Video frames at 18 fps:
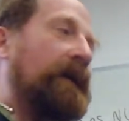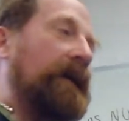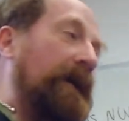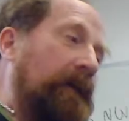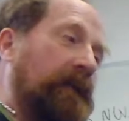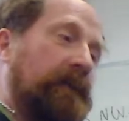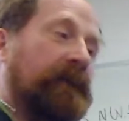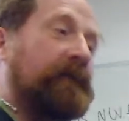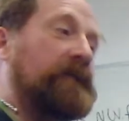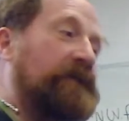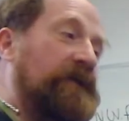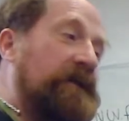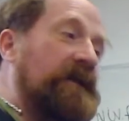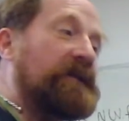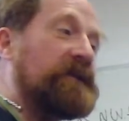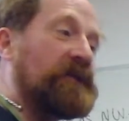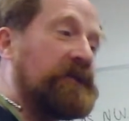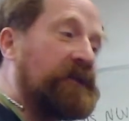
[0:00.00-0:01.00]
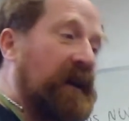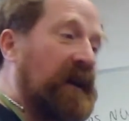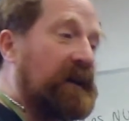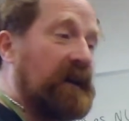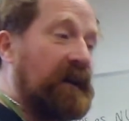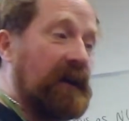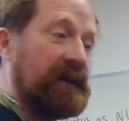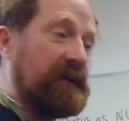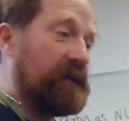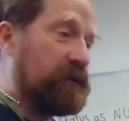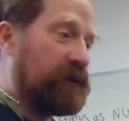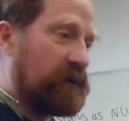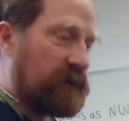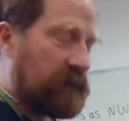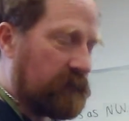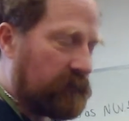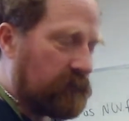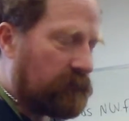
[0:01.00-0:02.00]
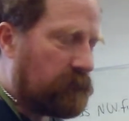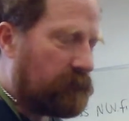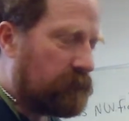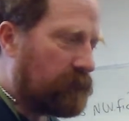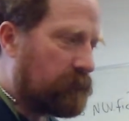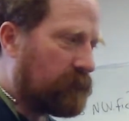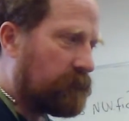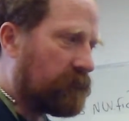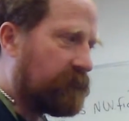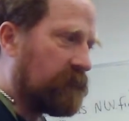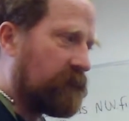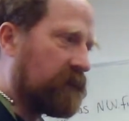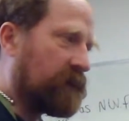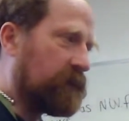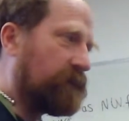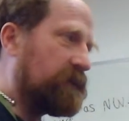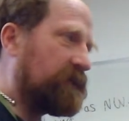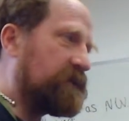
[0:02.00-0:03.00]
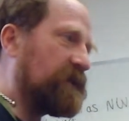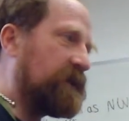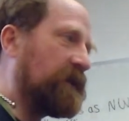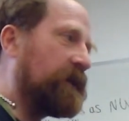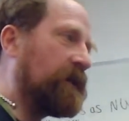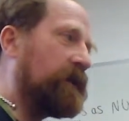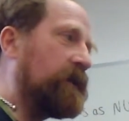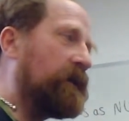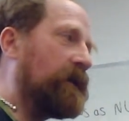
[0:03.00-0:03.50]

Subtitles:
If Jesus had had a child, for argument's sake,